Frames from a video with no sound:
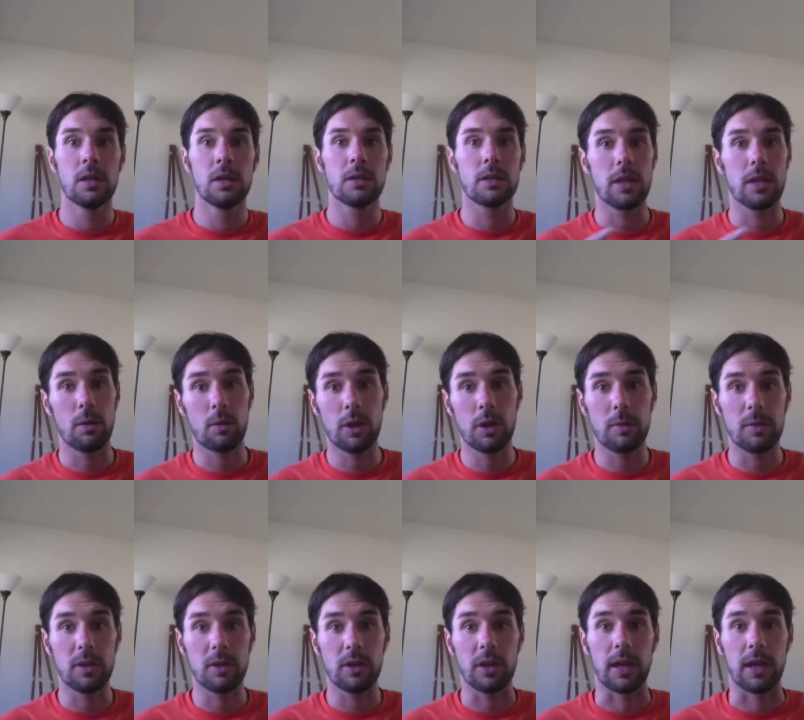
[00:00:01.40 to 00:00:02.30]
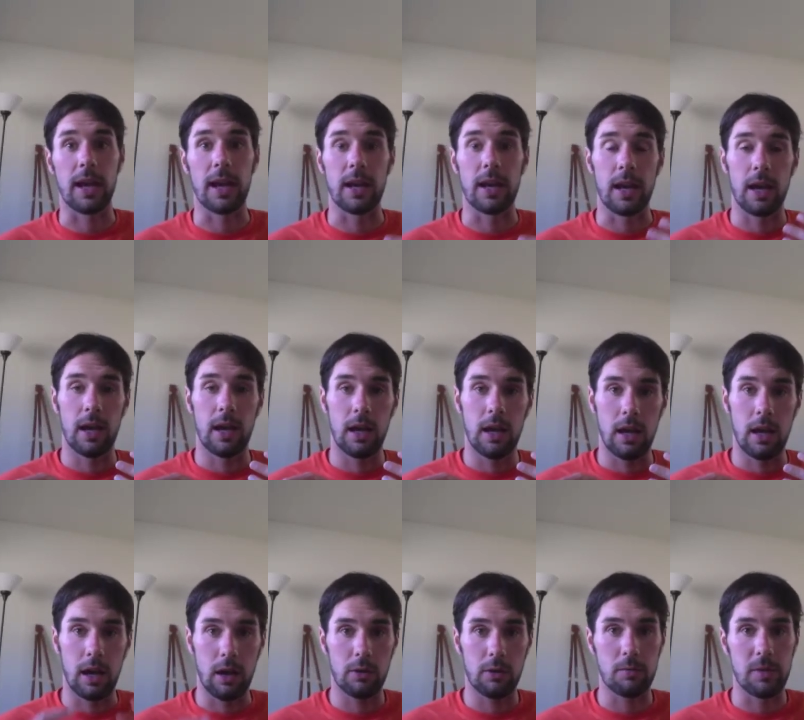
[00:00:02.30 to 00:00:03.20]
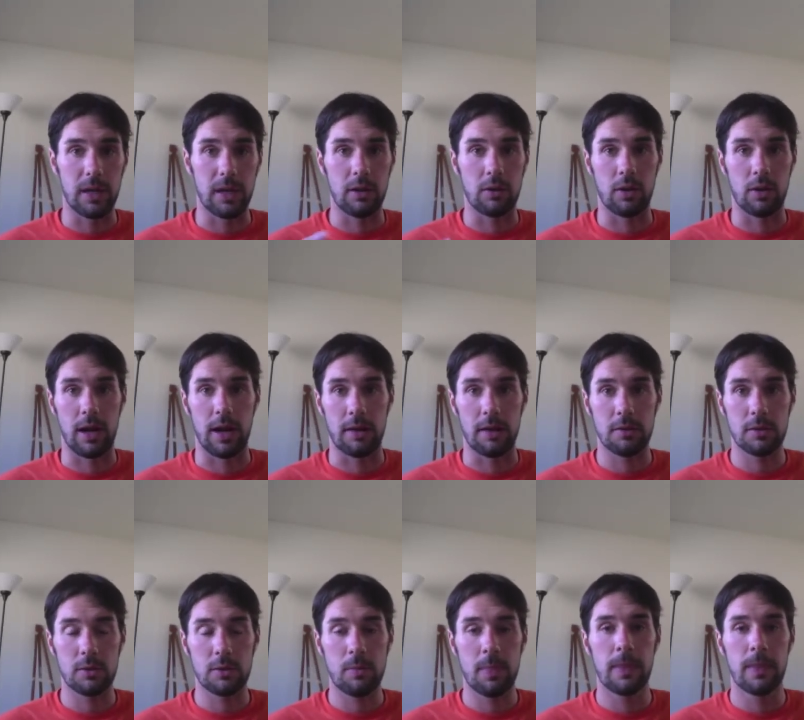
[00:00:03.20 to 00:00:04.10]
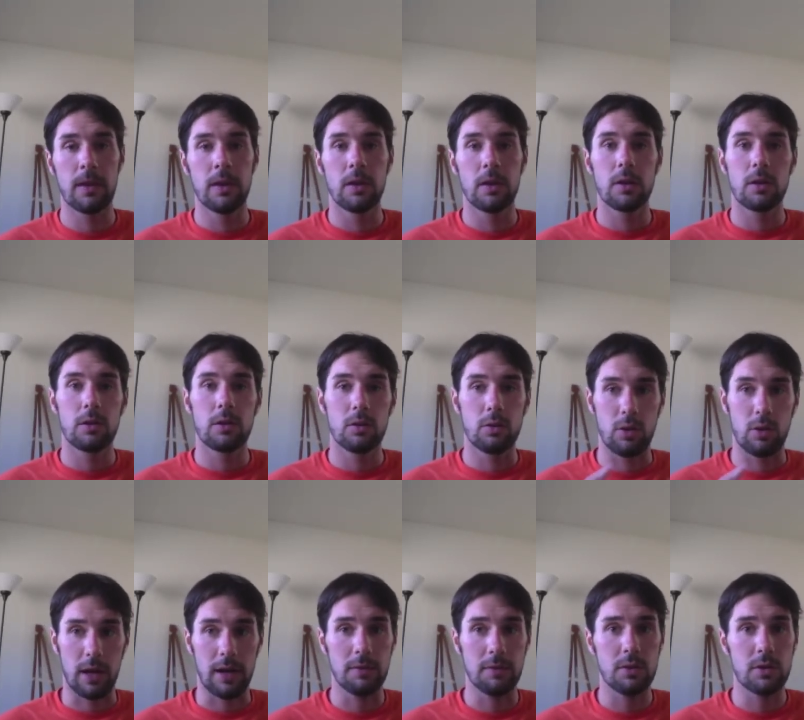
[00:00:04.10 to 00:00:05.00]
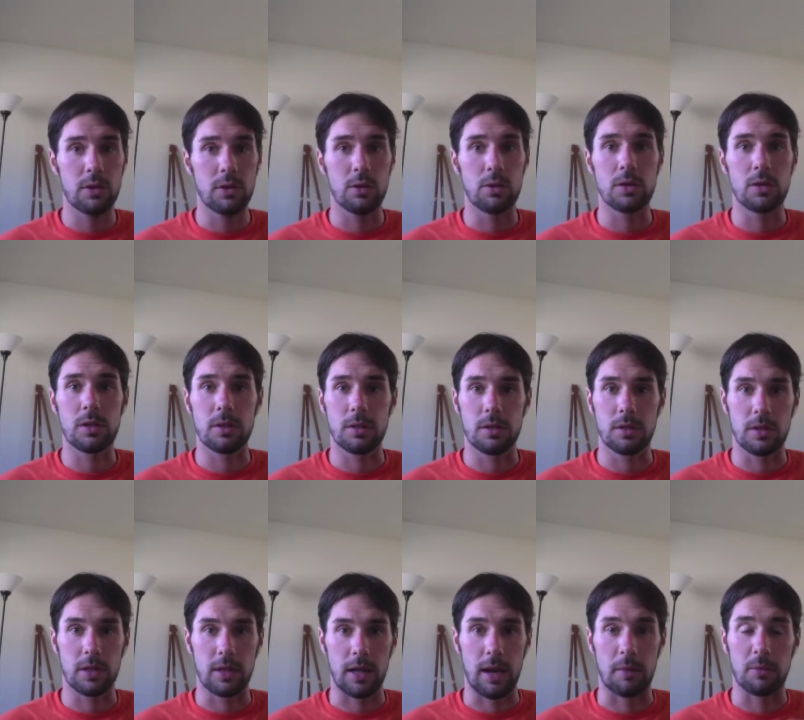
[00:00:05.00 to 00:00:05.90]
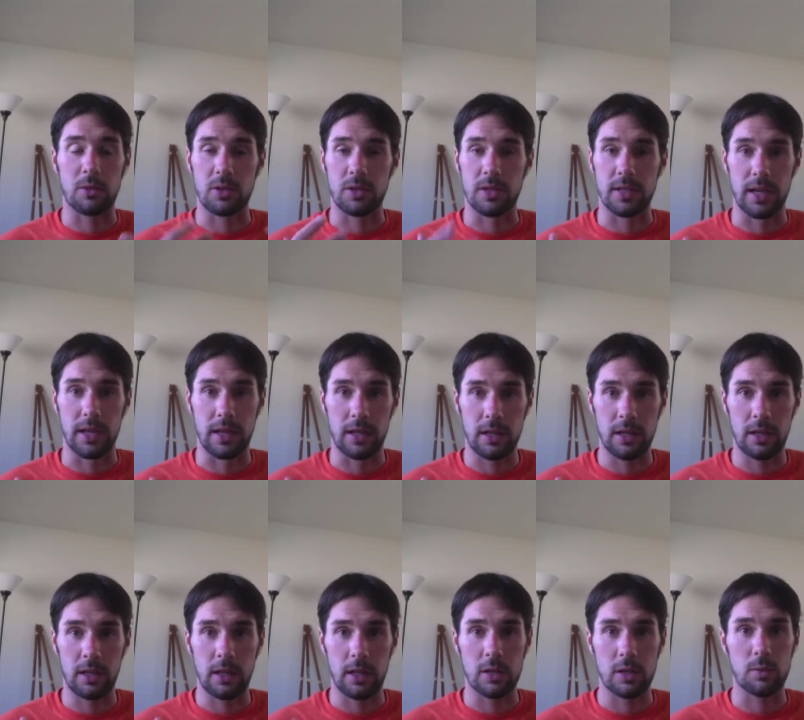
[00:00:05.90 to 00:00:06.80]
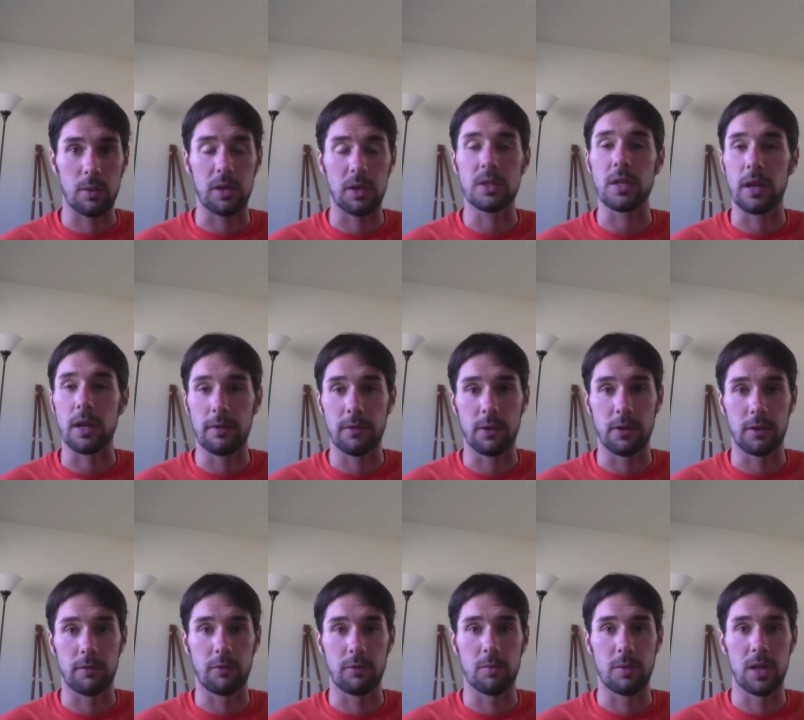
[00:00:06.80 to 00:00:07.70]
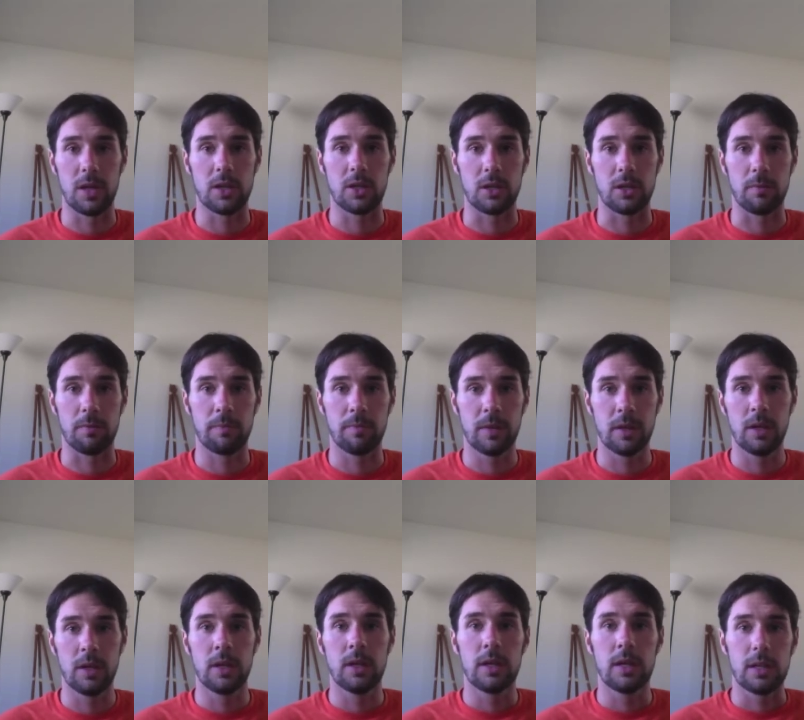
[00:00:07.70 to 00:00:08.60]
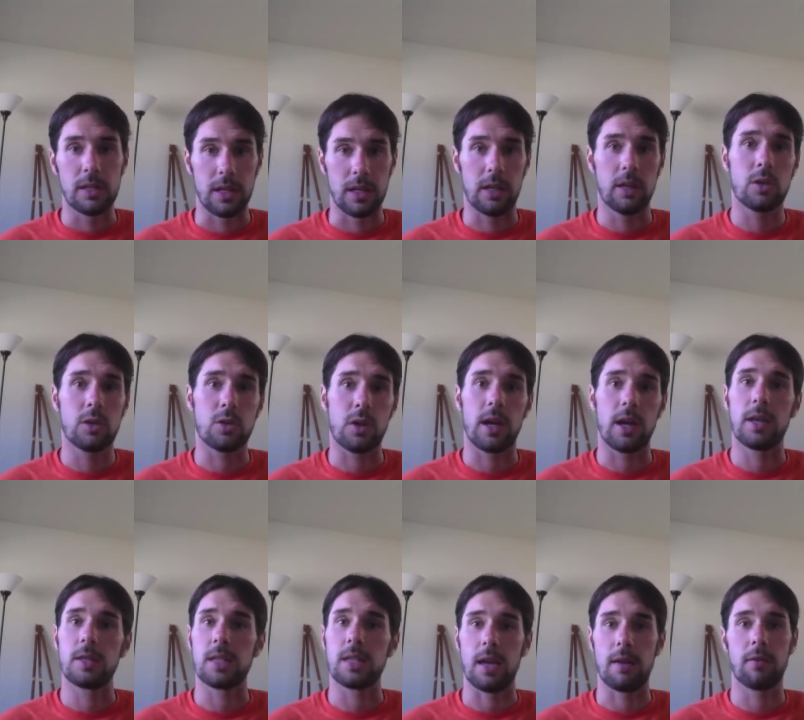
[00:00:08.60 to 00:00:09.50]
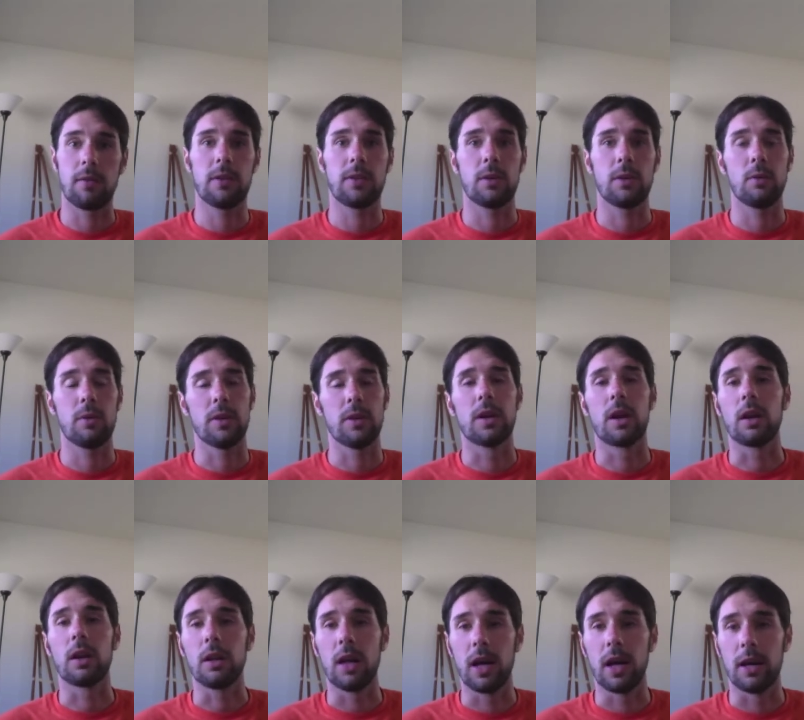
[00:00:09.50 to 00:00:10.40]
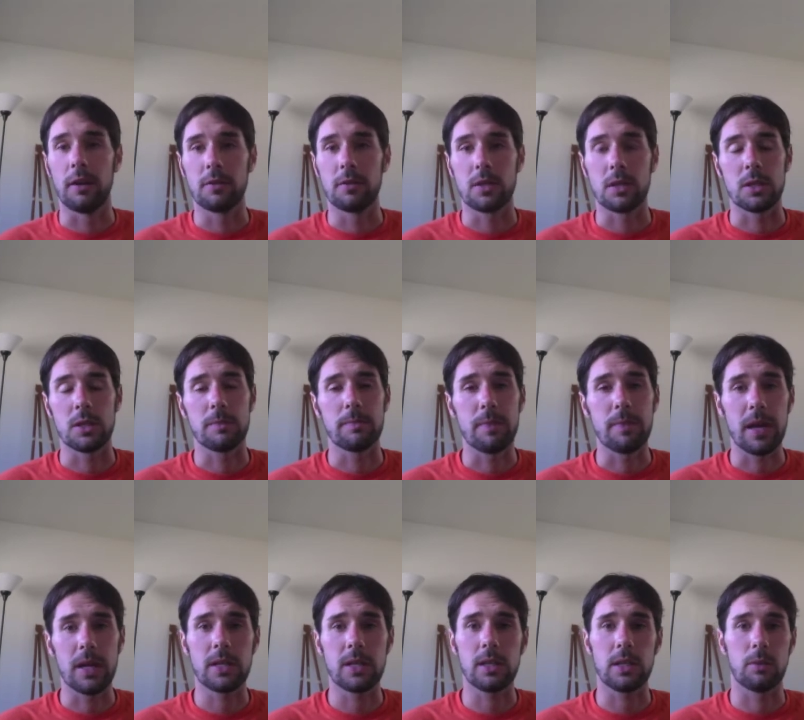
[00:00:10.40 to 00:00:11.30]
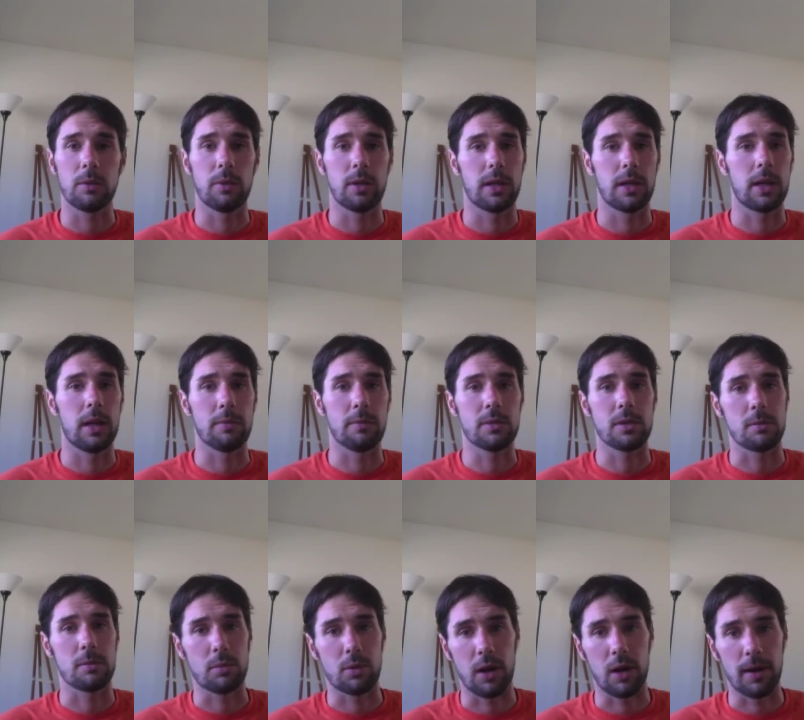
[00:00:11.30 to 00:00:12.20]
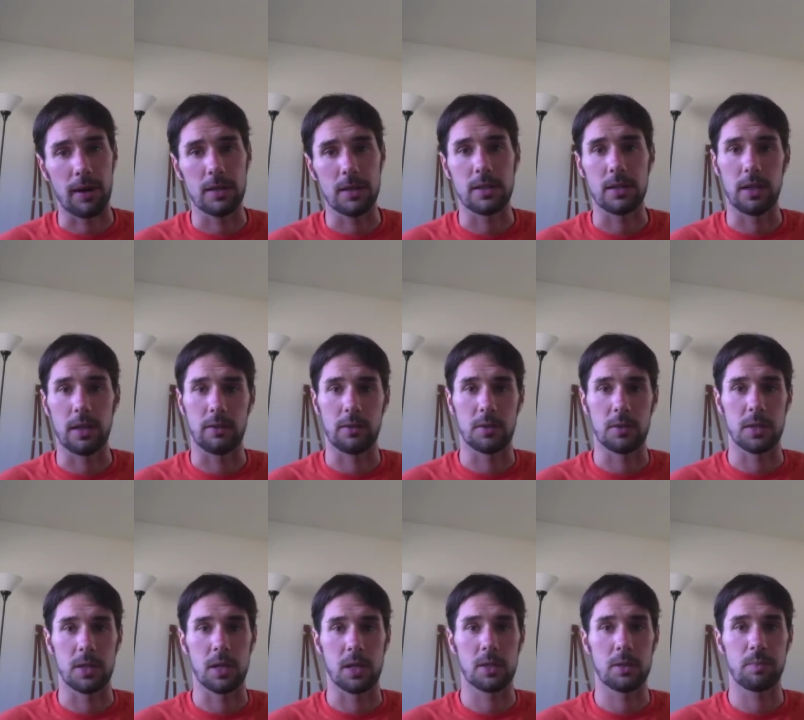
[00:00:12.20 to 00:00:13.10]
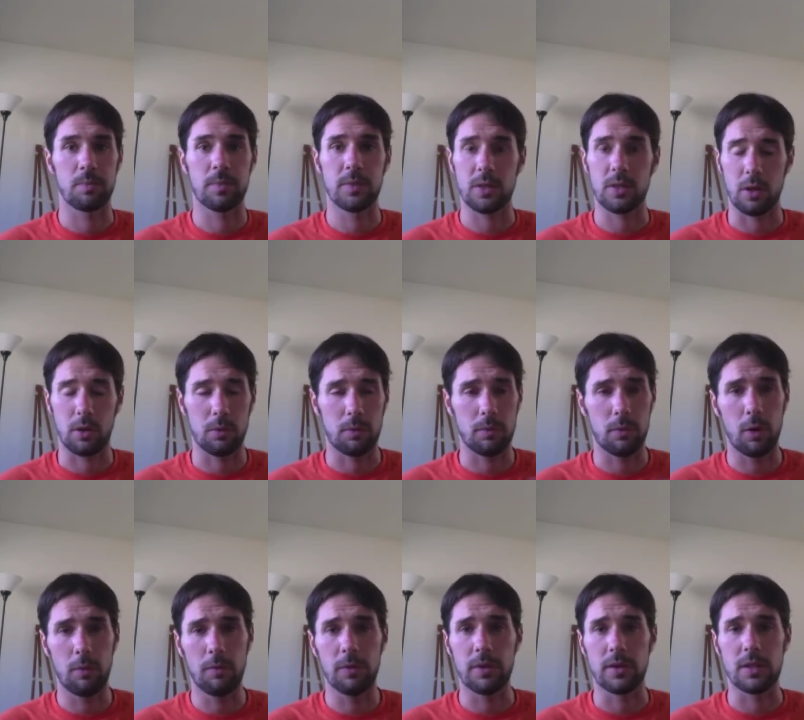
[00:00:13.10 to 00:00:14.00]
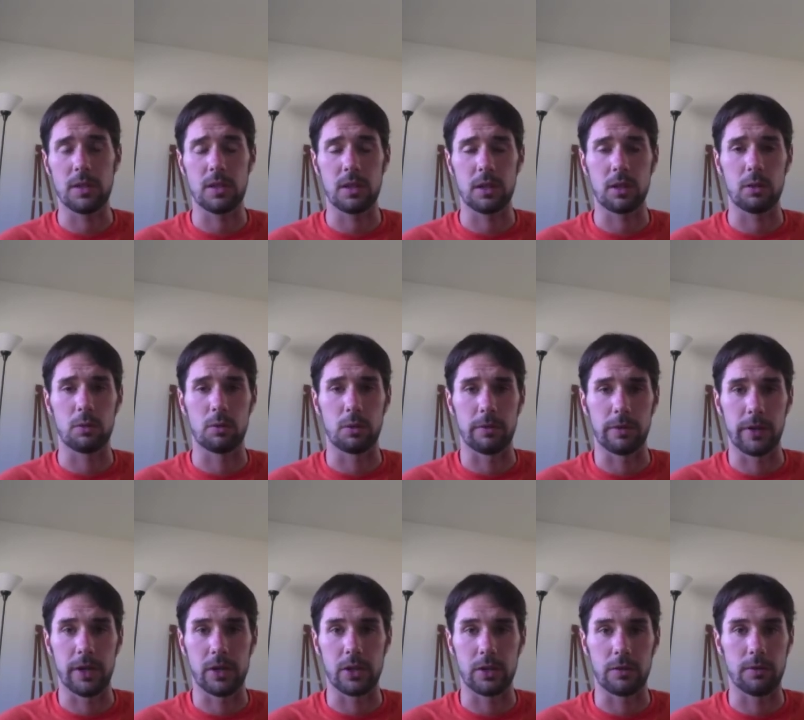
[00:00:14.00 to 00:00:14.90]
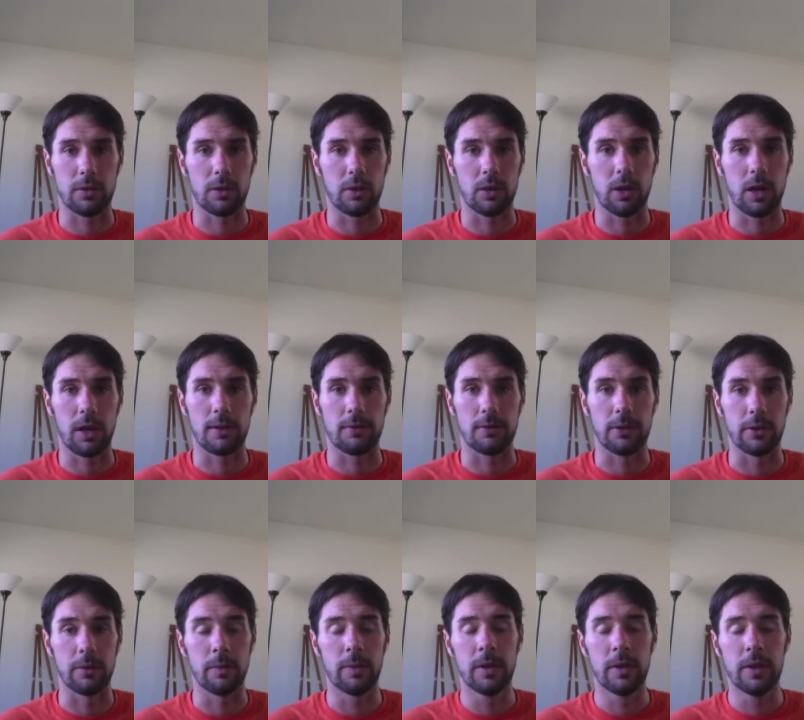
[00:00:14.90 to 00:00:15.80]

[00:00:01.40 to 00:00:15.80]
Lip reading: Today we're going to be looking at how to make graphs. Graphs are used to capture data as well as other information. Data drives everything within our lives, especially when it comes to products and other such. So hopefully this is a good refresher for a lot of you